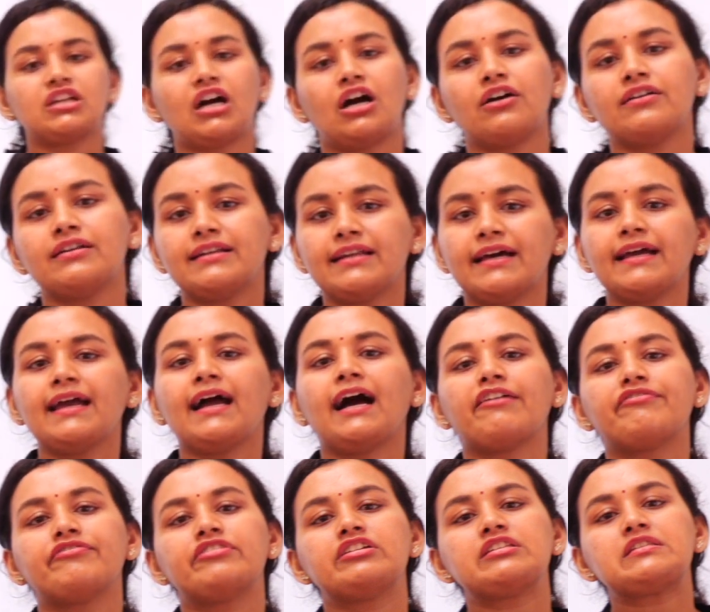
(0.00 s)
now that I
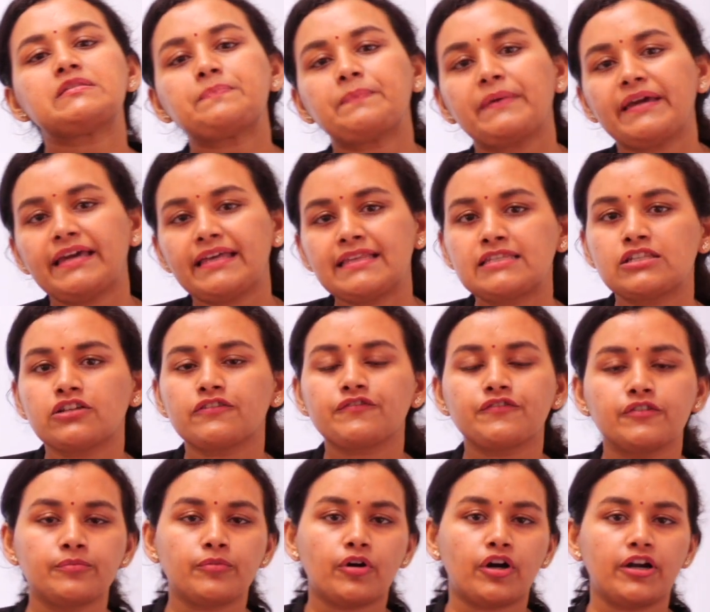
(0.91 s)
have the speeds of
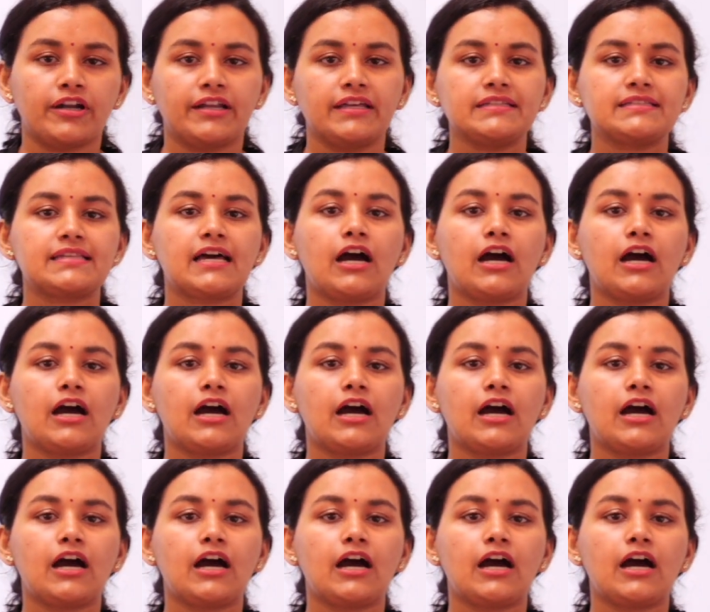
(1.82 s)
the bodies,